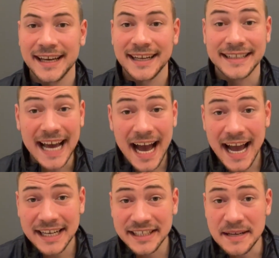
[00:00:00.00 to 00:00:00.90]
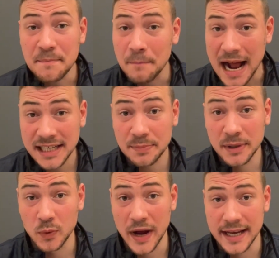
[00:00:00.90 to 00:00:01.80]
There are actually
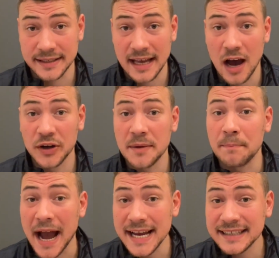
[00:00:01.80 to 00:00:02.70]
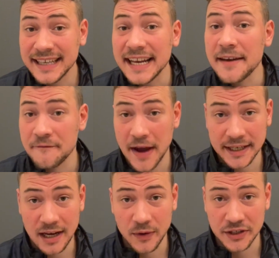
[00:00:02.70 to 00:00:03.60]
multiple ways how the bias can
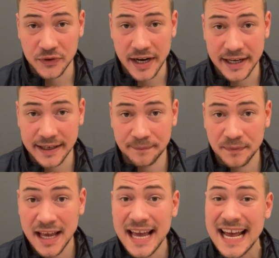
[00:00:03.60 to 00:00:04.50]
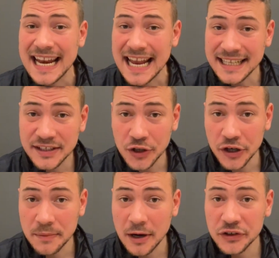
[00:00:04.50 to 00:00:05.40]
affect our trading. Let's
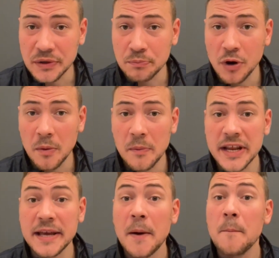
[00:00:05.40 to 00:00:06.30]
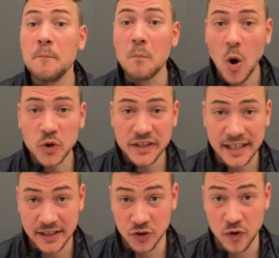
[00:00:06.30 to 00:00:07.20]
talk about the probably most
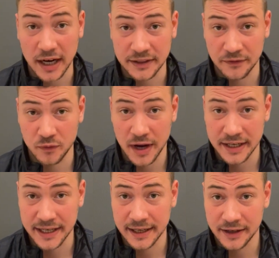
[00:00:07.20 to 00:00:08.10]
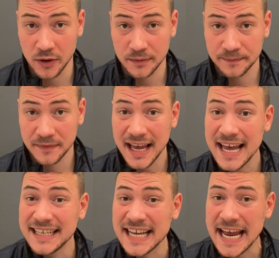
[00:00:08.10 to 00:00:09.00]
destructive one here though.
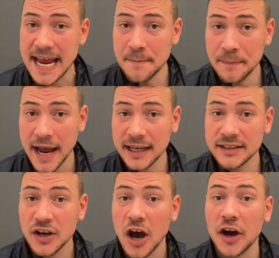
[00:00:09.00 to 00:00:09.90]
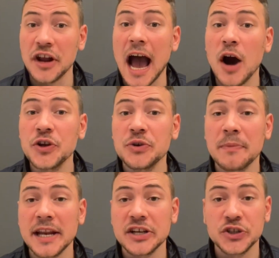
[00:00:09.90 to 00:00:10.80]
The impact on how you
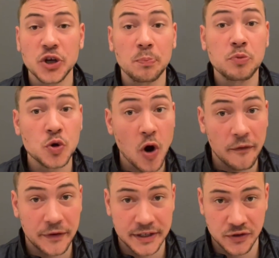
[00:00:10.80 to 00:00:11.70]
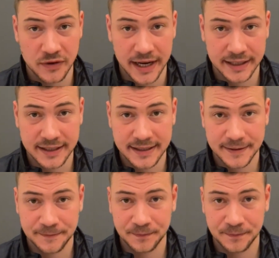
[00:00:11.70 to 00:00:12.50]
manage your profit trades.